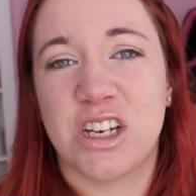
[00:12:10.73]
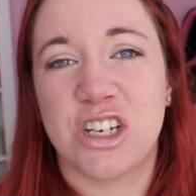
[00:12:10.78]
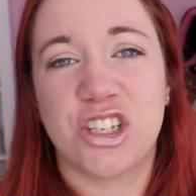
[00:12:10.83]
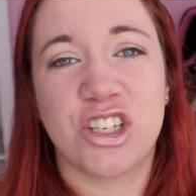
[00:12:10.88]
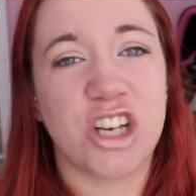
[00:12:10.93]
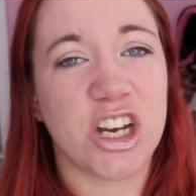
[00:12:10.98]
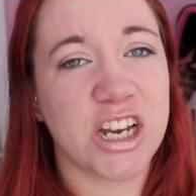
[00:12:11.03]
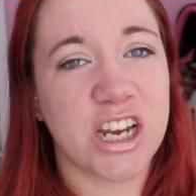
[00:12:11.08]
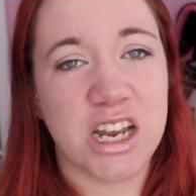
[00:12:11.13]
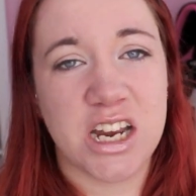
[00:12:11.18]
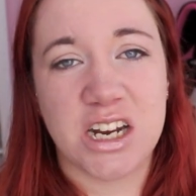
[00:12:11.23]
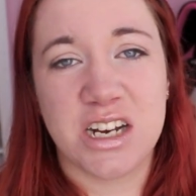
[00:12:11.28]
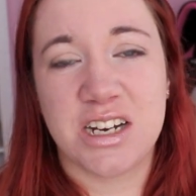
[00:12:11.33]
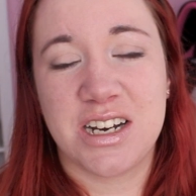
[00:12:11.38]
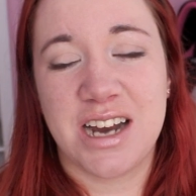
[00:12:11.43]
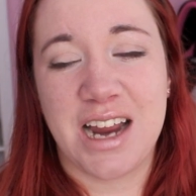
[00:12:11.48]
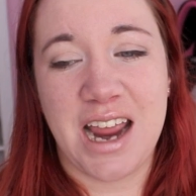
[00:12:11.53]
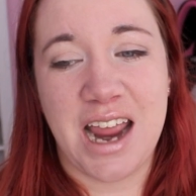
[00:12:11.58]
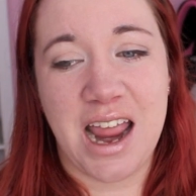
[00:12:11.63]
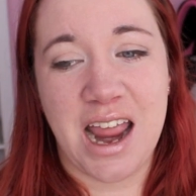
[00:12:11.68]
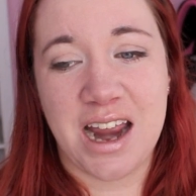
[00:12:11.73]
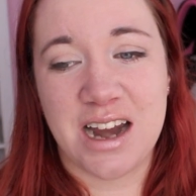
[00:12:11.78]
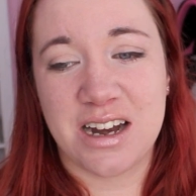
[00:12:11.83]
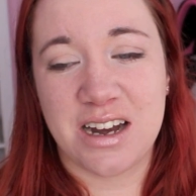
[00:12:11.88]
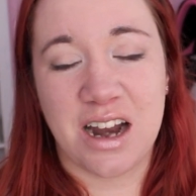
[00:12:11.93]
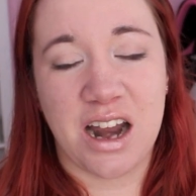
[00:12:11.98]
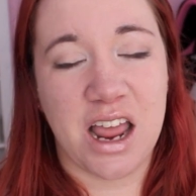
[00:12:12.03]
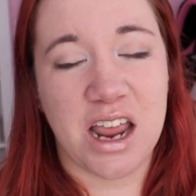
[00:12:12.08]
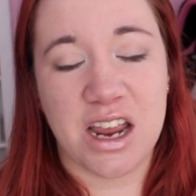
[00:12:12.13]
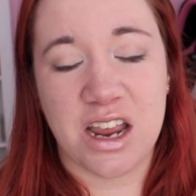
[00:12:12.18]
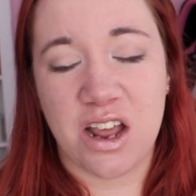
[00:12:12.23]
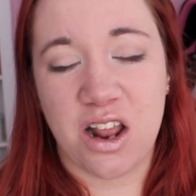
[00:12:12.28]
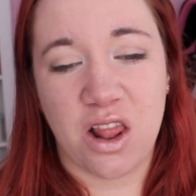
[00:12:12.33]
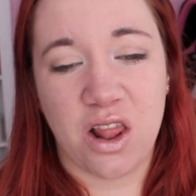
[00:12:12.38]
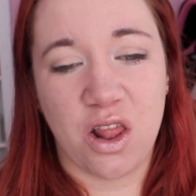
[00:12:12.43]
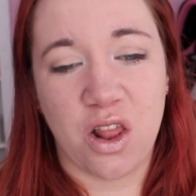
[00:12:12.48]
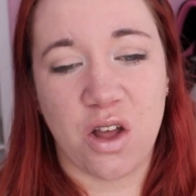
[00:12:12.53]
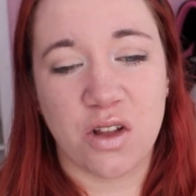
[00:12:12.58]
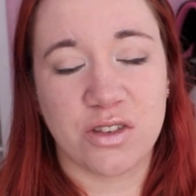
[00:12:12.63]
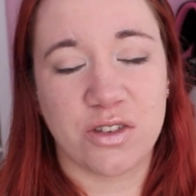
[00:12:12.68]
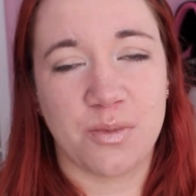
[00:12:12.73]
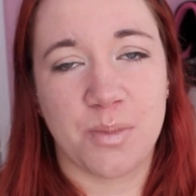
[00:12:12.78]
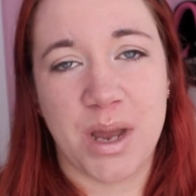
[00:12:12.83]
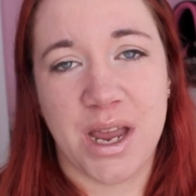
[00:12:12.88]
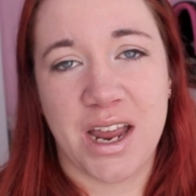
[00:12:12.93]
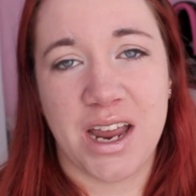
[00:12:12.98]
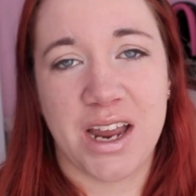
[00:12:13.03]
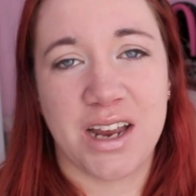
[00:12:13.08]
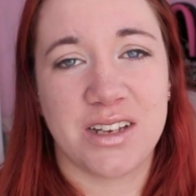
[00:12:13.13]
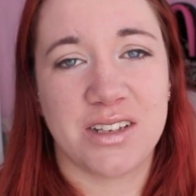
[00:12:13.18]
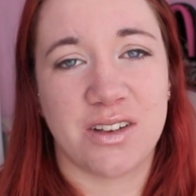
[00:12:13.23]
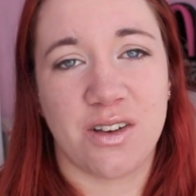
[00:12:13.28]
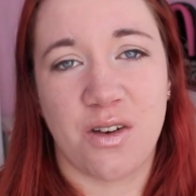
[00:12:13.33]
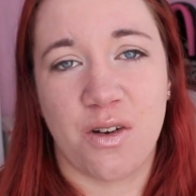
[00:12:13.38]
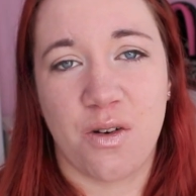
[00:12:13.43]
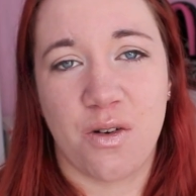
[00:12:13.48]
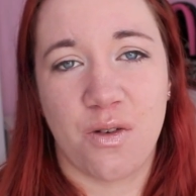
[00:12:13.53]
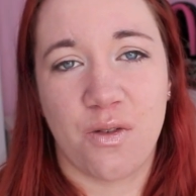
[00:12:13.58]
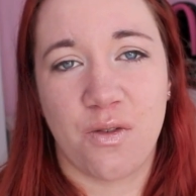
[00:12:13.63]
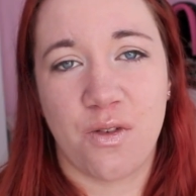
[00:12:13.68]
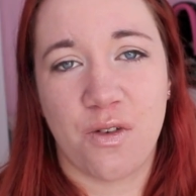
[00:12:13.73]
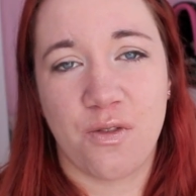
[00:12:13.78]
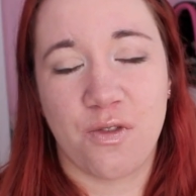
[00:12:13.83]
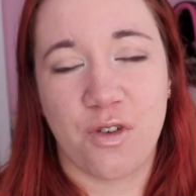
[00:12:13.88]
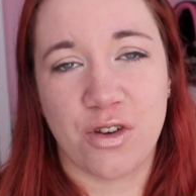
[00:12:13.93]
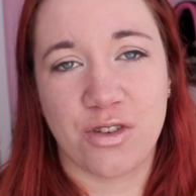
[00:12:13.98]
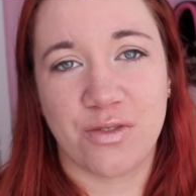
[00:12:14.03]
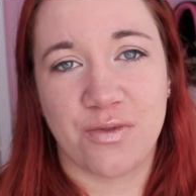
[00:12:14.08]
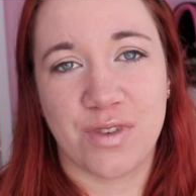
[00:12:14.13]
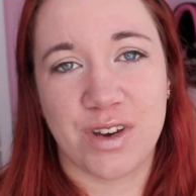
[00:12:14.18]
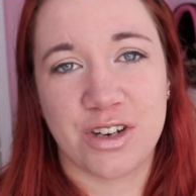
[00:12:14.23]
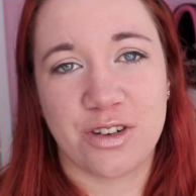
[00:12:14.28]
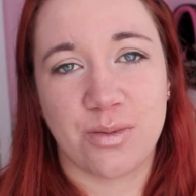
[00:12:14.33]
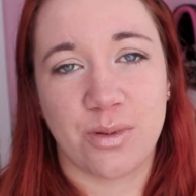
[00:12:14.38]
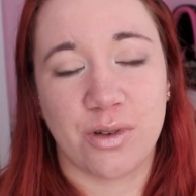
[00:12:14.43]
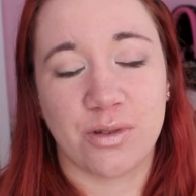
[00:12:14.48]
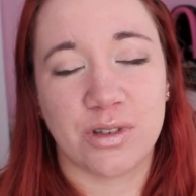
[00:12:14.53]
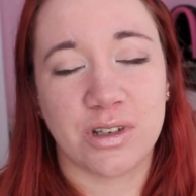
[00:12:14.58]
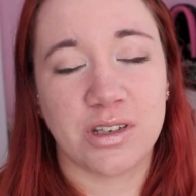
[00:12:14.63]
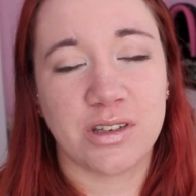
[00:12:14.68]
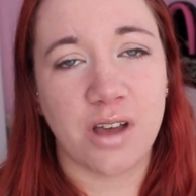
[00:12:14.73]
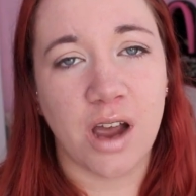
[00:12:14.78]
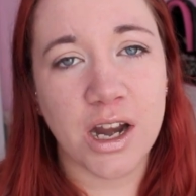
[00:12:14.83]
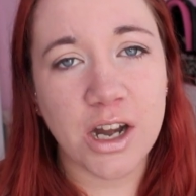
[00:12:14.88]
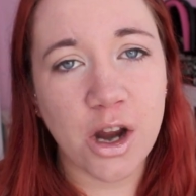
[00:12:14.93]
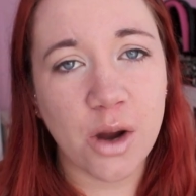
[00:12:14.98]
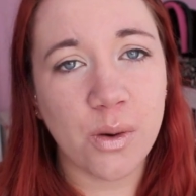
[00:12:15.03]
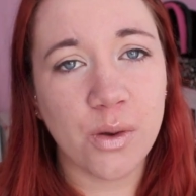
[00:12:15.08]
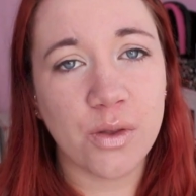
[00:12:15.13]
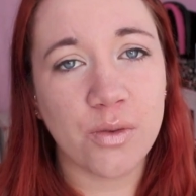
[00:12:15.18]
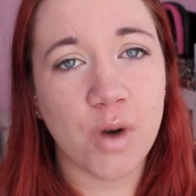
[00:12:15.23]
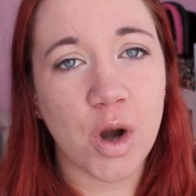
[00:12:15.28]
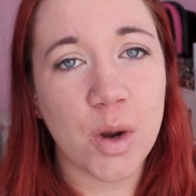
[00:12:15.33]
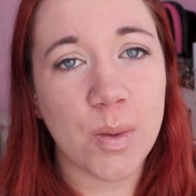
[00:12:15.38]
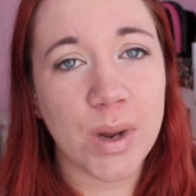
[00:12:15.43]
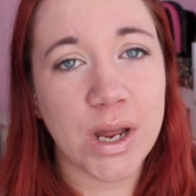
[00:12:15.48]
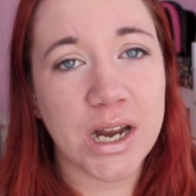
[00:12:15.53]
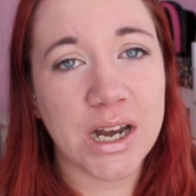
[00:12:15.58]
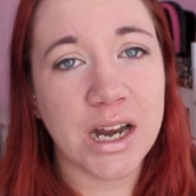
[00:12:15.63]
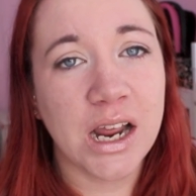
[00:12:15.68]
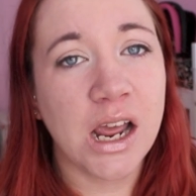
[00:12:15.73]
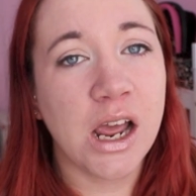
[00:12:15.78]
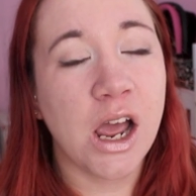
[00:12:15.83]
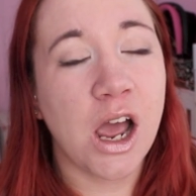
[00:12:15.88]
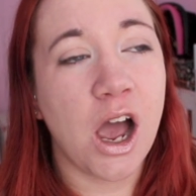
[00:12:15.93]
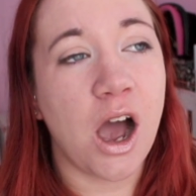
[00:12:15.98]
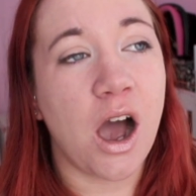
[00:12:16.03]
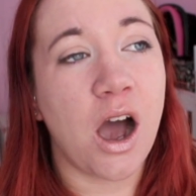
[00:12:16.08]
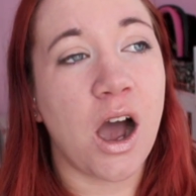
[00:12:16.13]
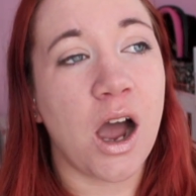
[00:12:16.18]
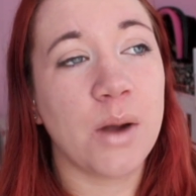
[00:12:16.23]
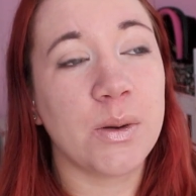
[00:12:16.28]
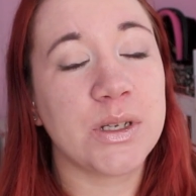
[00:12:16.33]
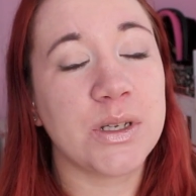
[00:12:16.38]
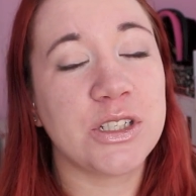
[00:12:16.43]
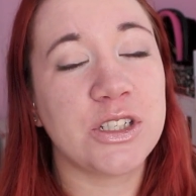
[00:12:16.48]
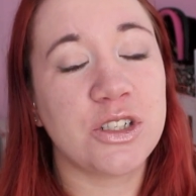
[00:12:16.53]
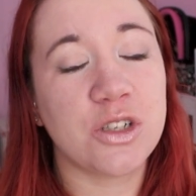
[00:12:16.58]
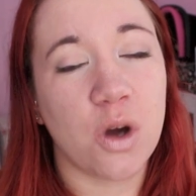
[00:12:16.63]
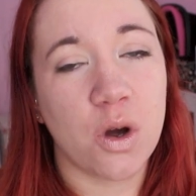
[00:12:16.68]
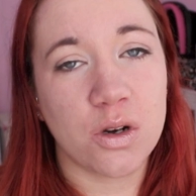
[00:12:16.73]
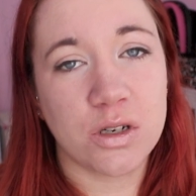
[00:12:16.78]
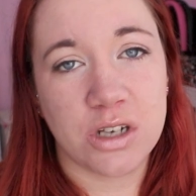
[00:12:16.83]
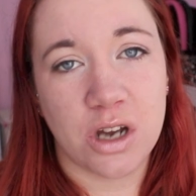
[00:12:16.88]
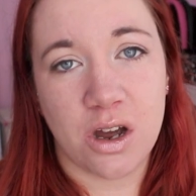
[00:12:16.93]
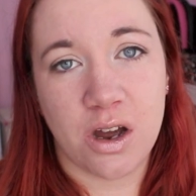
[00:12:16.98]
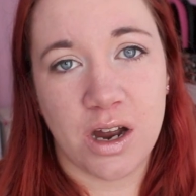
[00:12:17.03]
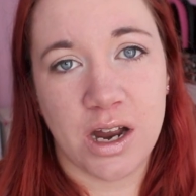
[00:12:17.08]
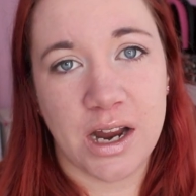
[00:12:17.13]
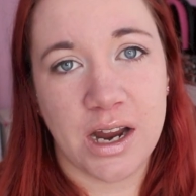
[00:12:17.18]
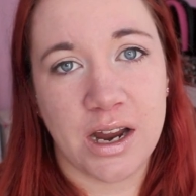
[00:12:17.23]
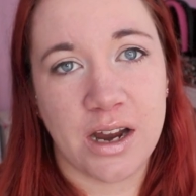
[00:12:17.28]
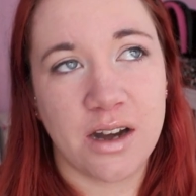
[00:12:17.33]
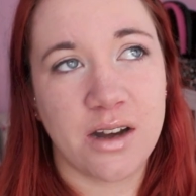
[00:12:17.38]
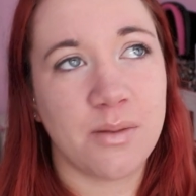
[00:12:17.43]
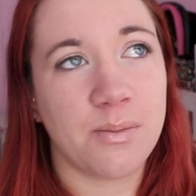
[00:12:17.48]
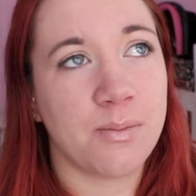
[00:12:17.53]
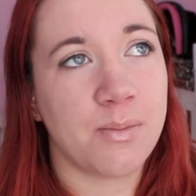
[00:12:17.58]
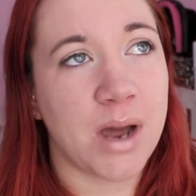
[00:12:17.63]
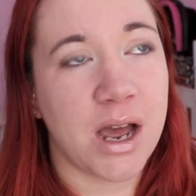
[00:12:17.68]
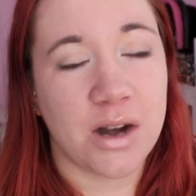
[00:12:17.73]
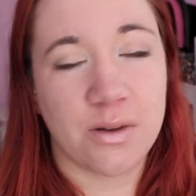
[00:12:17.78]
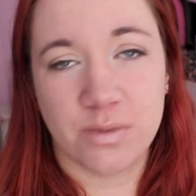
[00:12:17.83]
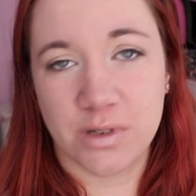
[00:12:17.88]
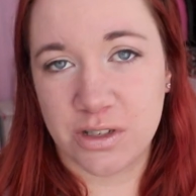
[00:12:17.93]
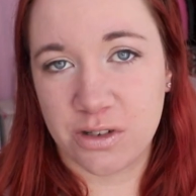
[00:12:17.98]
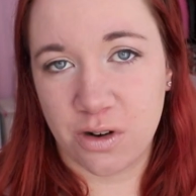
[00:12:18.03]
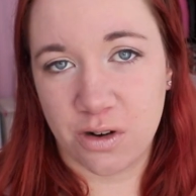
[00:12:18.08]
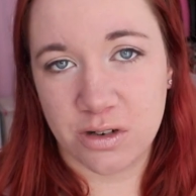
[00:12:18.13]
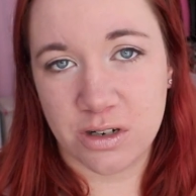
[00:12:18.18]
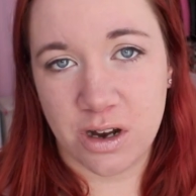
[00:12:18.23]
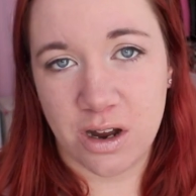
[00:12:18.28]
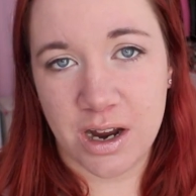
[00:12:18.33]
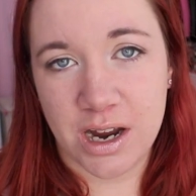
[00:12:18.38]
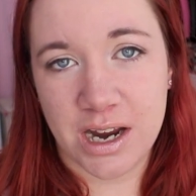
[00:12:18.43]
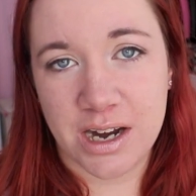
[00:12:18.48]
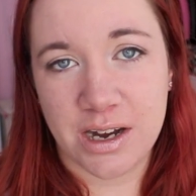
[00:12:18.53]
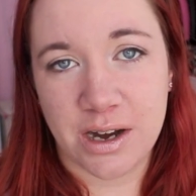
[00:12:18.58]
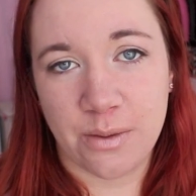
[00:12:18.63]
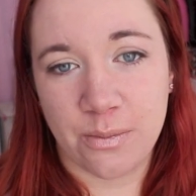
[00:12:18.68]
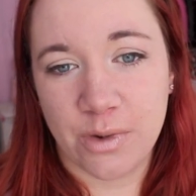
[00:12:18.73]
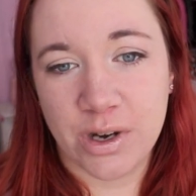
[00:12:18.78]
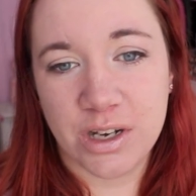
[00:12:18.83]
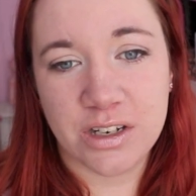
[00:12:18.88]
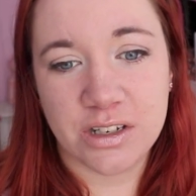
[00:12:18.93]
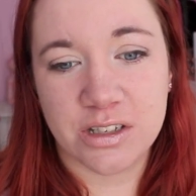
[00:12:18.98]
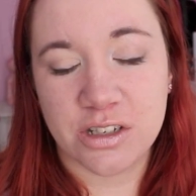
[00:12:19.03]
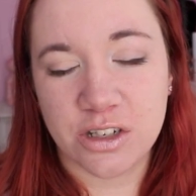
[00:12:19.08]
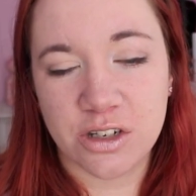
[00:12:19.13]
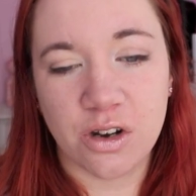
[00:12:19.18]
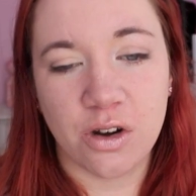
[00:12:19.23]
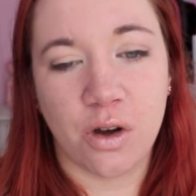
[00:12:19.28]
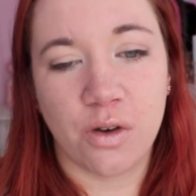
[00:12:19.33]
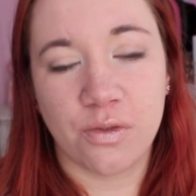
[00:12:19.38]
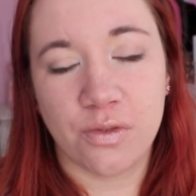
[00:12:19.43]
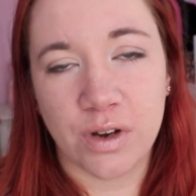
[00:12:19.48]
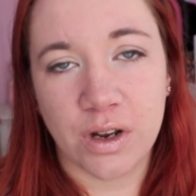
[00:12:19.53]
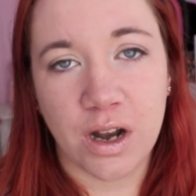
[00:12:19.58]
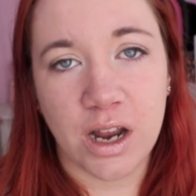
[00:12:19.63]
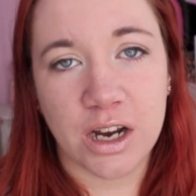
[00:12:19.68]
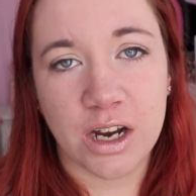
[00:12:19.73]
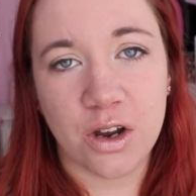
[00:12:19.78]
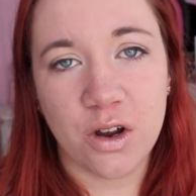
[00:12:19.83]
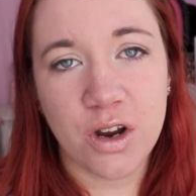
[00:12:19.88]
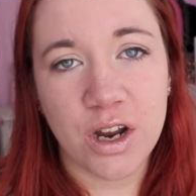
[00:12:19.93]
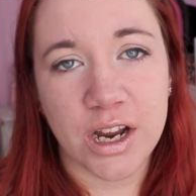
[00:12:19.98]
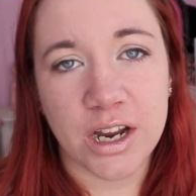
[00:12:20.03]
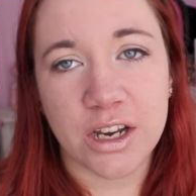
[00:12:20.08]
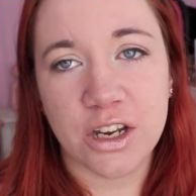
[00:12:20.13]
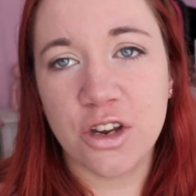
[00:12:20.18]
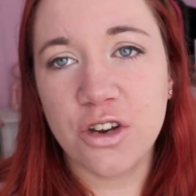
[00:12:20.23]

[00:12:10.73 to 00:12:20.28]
chicken, and like lots of bags of frozen vegetables, because I know with Roman I was dog tired, Martin was dog tired, and we just did not feel like cooking.